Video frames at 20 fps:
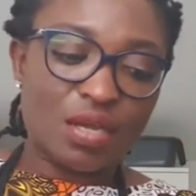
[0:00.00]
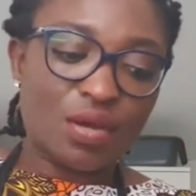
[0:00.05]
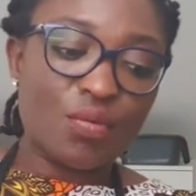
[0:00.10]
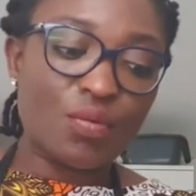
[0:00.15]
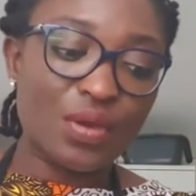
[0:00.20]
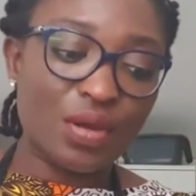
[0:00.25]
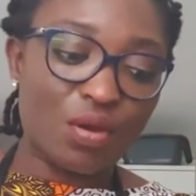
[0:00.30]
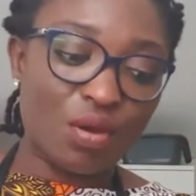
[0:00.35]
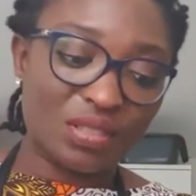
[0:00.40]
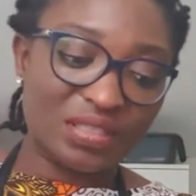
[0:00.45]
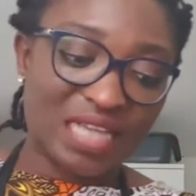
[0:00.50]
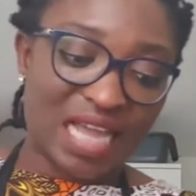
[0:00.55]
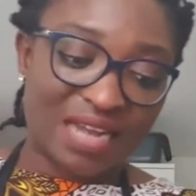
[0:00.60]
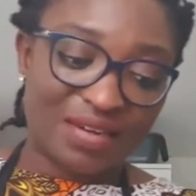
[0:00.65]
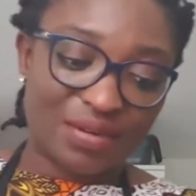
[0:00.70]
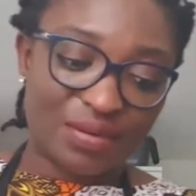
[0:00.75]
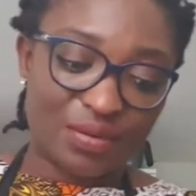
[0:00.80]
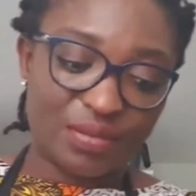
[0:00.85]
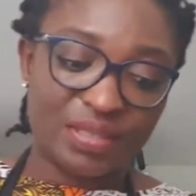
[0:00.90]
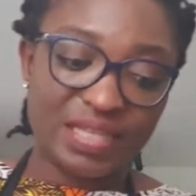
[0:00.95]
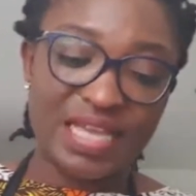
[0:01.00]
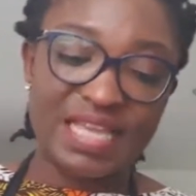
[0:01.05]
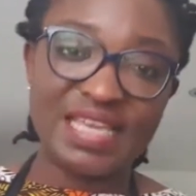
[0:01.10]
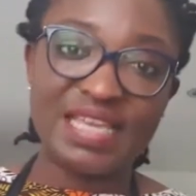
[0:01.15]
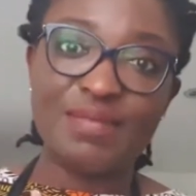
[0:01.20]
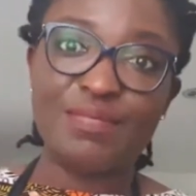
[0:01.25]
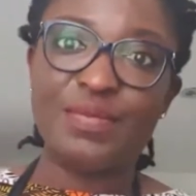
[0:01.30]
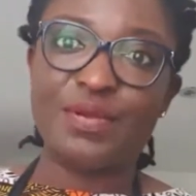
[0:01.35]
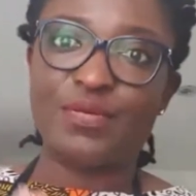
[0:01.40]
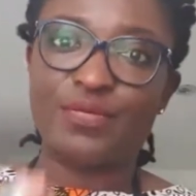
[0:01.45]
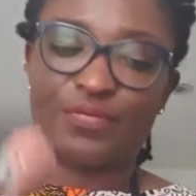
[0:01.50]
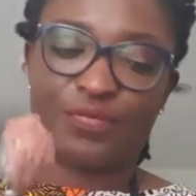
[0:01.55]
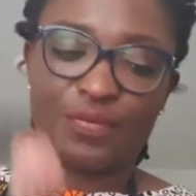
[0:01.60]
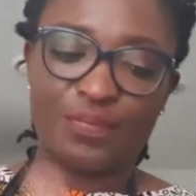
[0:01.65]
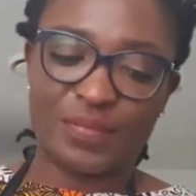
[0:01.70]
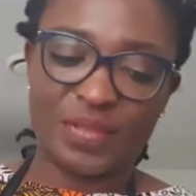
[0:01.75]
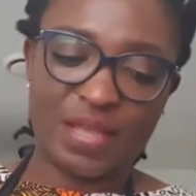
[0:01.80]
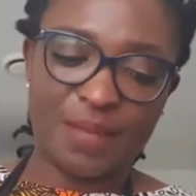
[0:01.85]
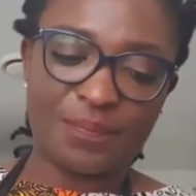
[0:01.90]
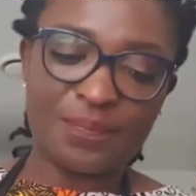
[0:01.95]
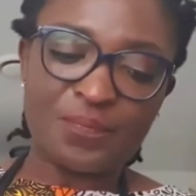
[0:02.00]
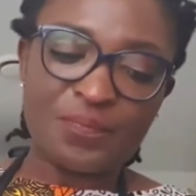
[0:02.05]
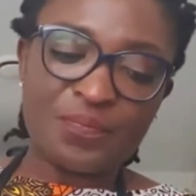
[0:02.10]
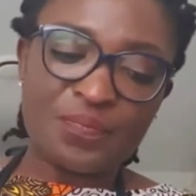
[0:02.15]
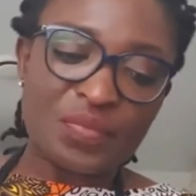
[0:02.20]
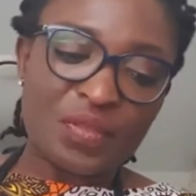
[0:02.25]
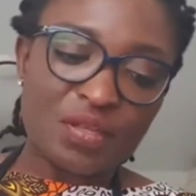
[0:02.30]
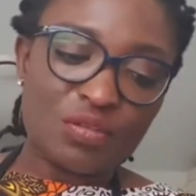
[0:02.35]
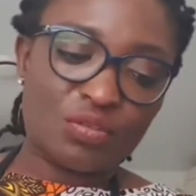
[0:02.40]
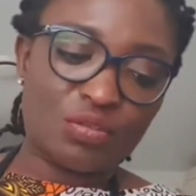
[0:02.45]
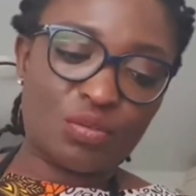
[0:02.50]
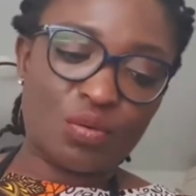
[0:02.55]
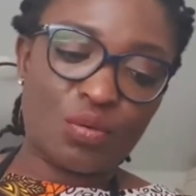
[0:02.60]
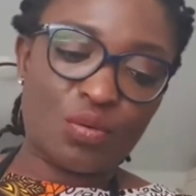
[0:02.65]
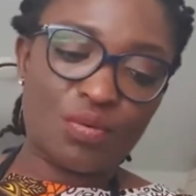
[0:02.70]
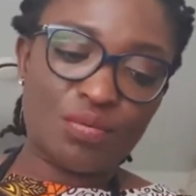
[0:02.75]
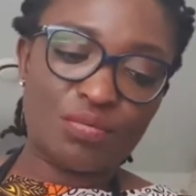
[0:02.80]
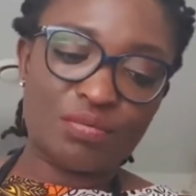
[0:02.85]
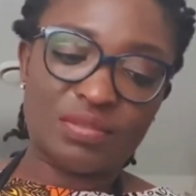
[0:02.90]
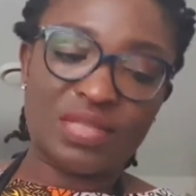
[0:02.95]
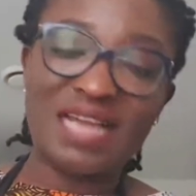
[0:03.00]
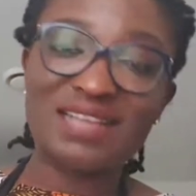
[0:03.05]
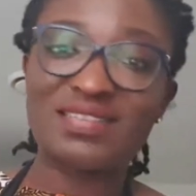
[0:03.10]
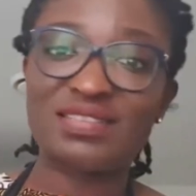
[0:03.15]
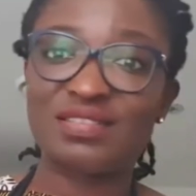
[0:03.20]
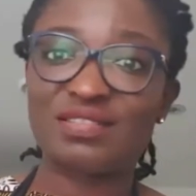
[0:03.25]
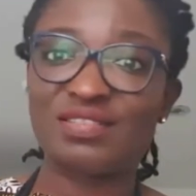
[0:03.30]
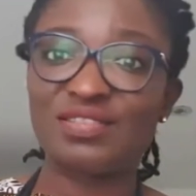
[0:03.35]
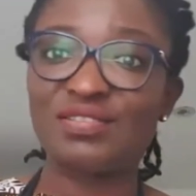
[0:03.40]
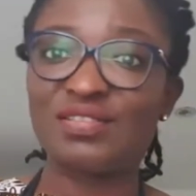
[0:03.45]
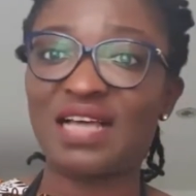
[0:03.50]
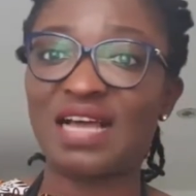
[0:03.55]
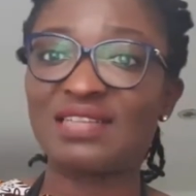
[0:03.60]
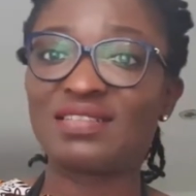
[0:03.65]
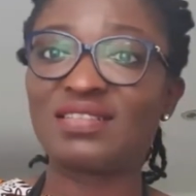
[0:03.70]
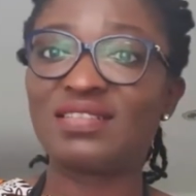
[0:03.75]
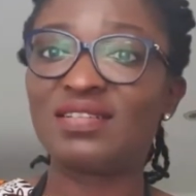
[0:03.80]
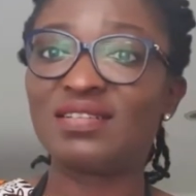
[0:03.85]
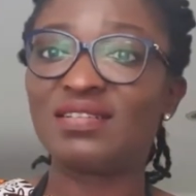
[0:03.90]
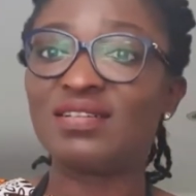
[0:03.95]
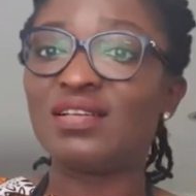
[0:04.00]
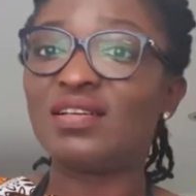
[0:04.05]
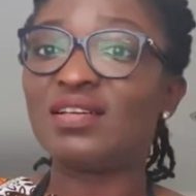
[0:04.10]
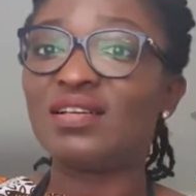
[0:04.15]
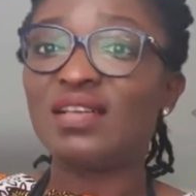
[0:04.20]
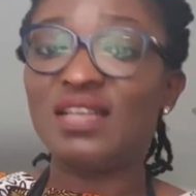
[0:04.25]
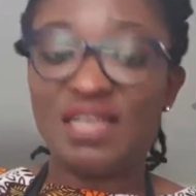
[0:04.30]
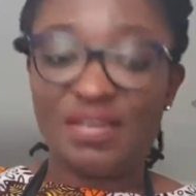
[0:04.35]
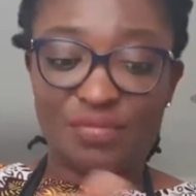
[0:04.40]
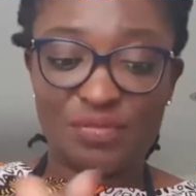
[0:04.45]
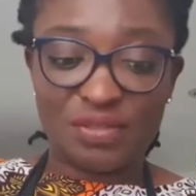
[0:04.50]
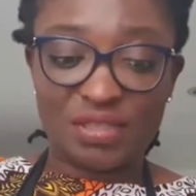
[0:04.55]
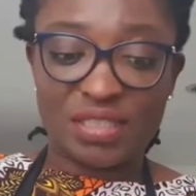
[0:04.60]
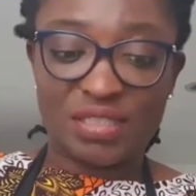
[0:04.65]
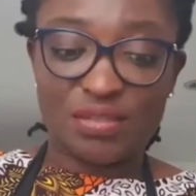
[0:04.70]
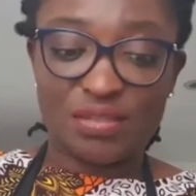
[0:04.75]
we got another email from them. So that's to show that even they